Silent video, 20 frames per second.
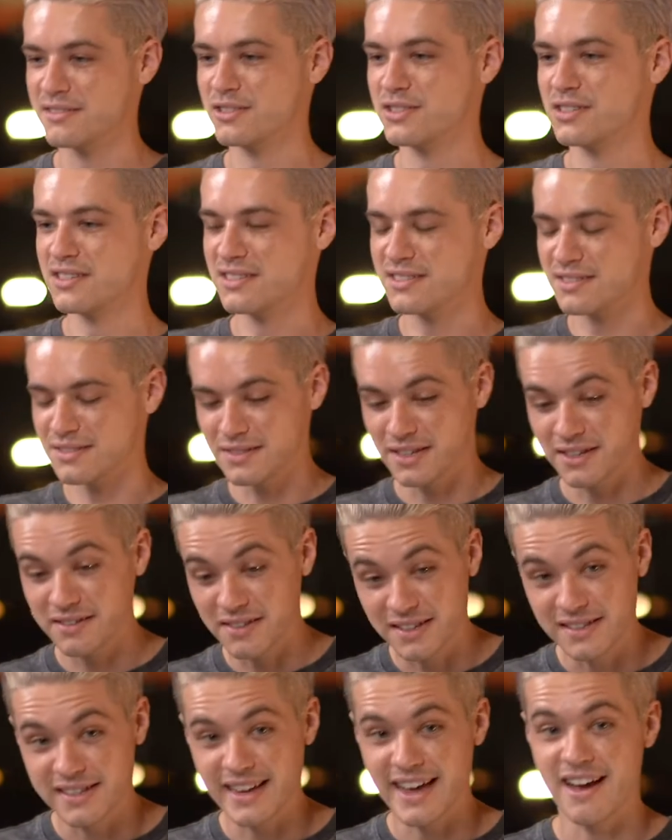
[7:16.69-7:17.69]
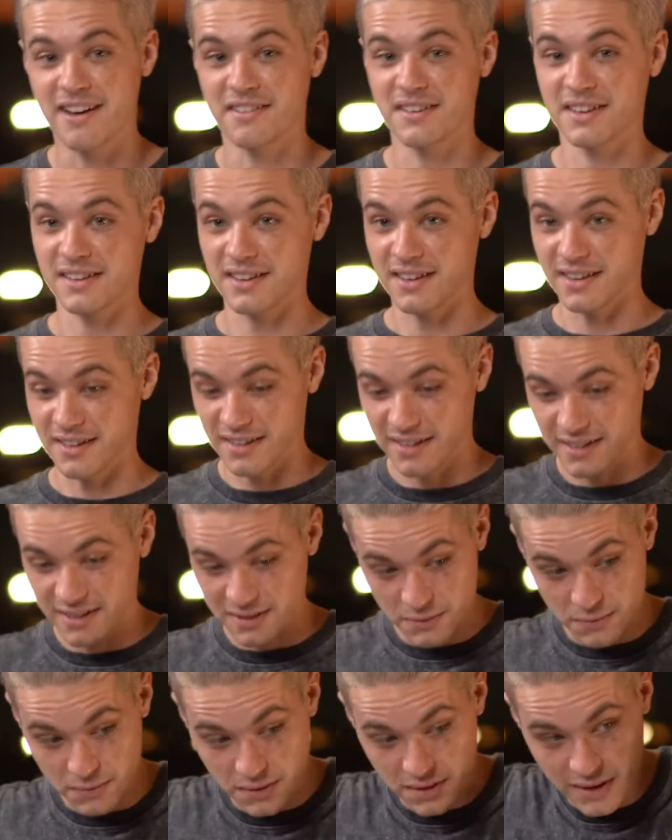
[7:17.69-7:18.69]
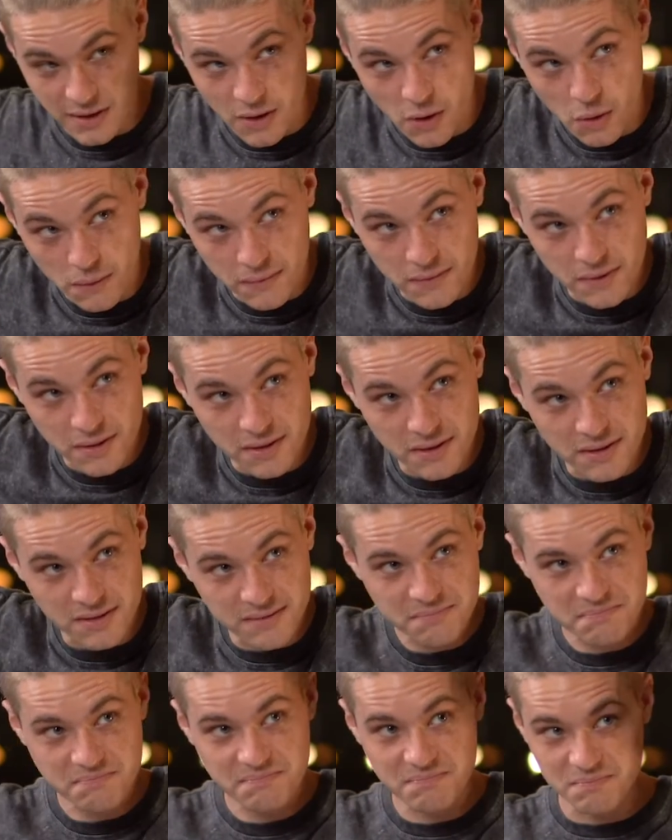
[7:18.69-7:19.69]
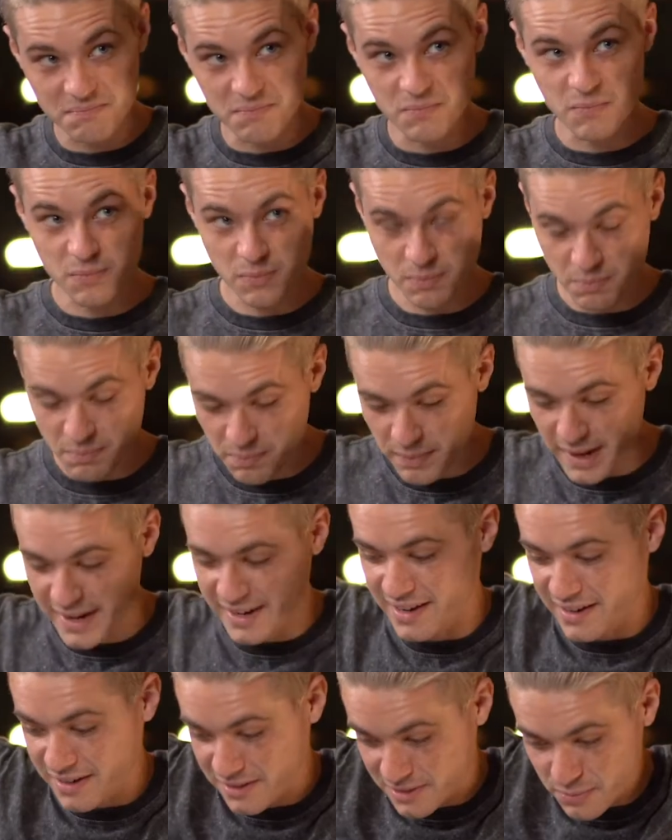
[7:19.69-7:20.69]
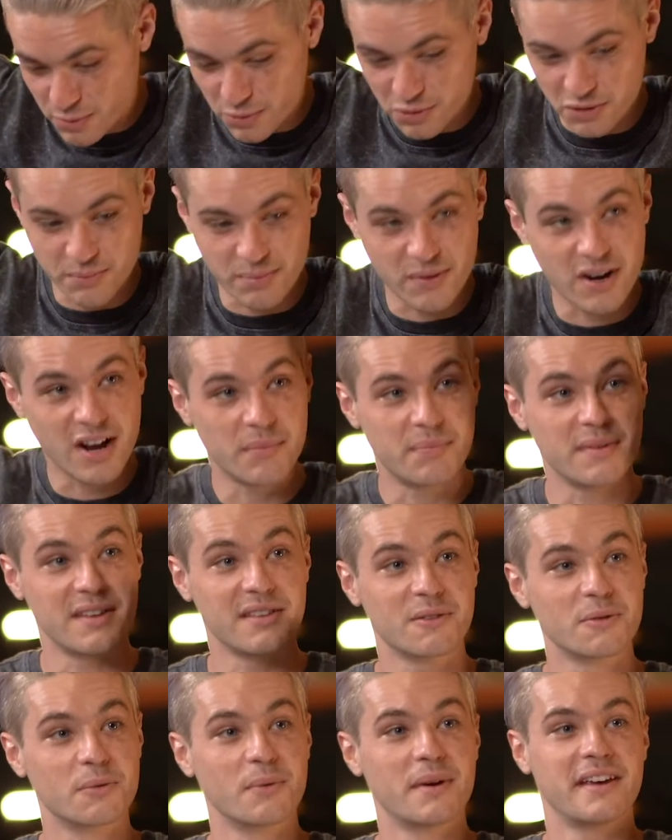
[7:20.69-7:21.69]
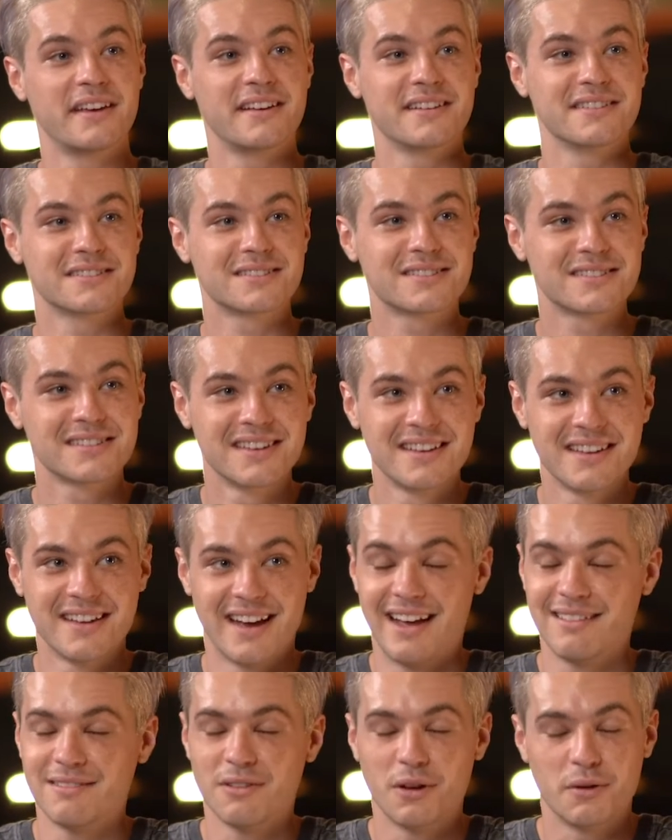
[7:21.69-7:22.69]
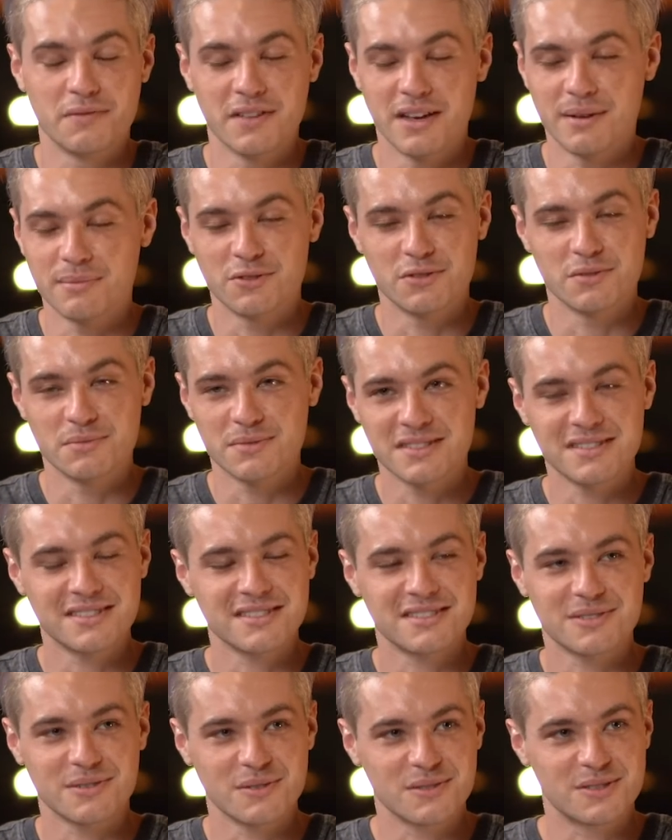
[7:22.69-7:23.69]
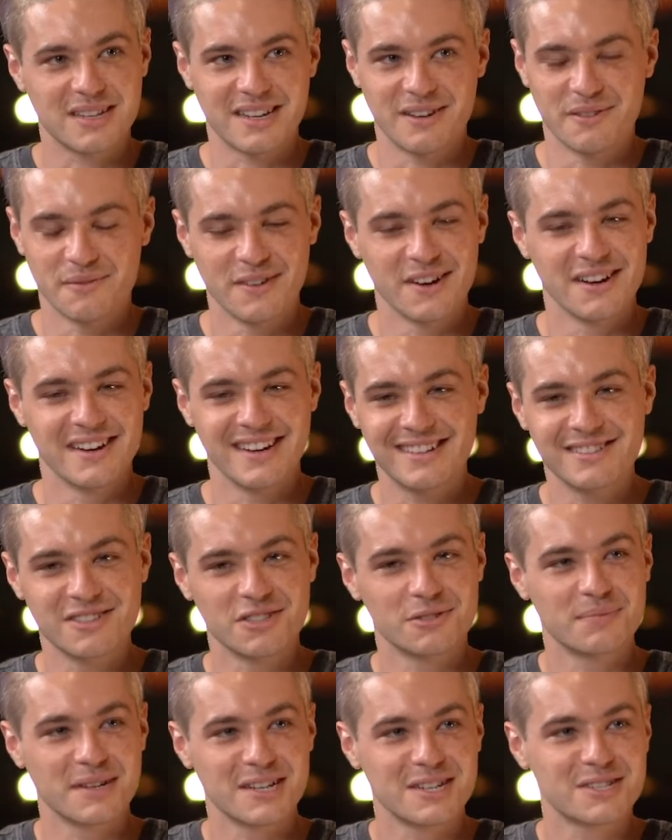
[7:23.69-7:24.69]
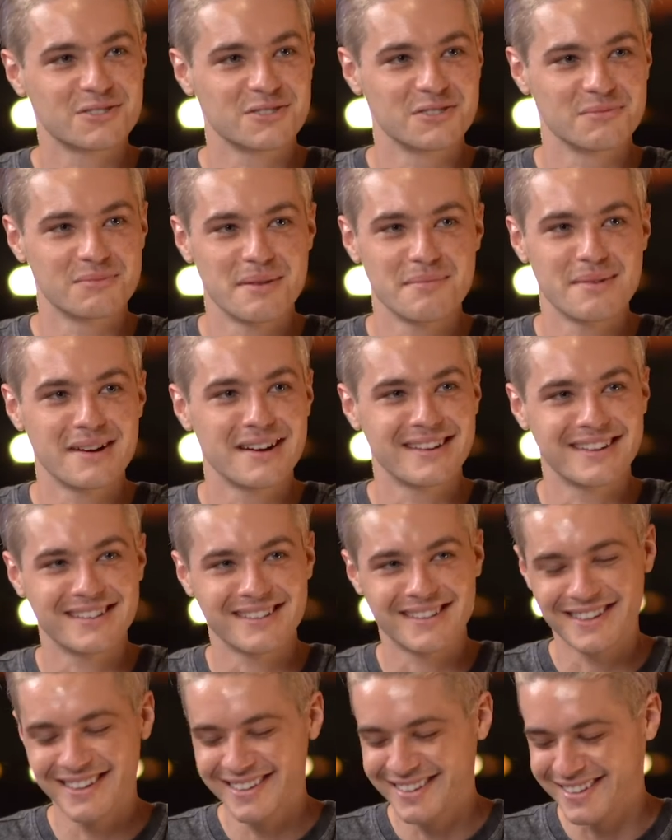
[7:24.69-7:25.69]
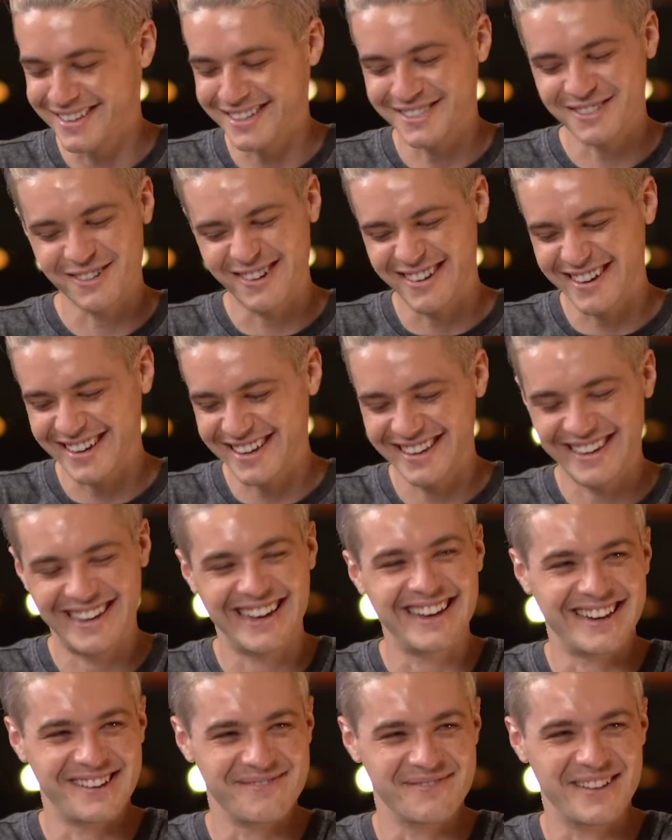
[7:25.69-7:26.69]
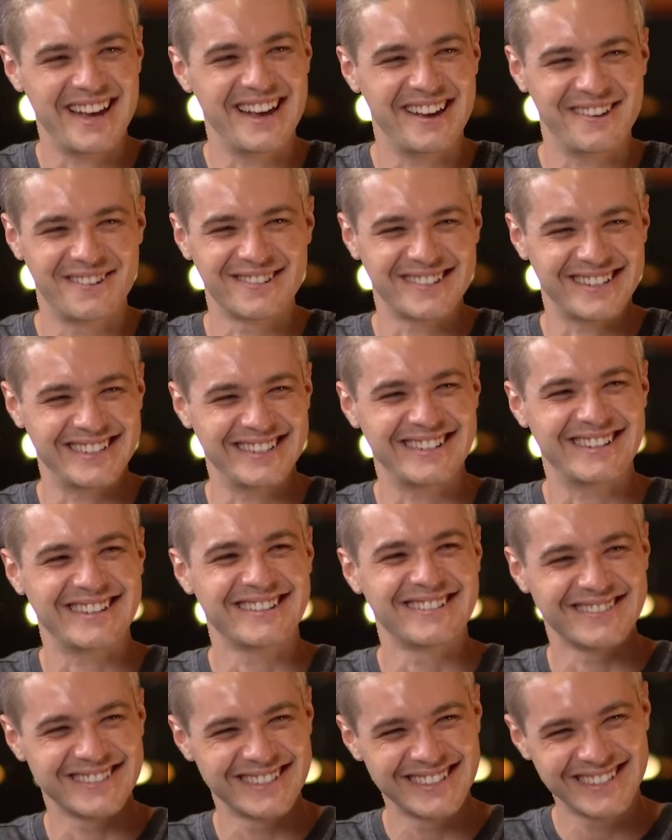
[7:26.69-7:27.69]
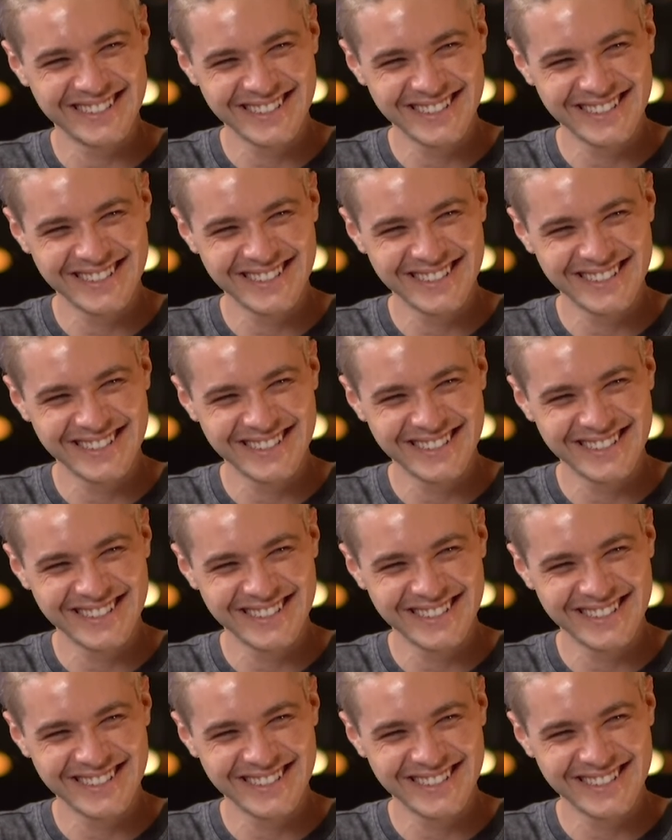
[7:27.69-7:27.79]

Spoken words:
she's kneeling down, and he is really over her, making his port de bras be the wings. I love that moment. It's like a very clear picture in my mind. That's all I can get in my head right now.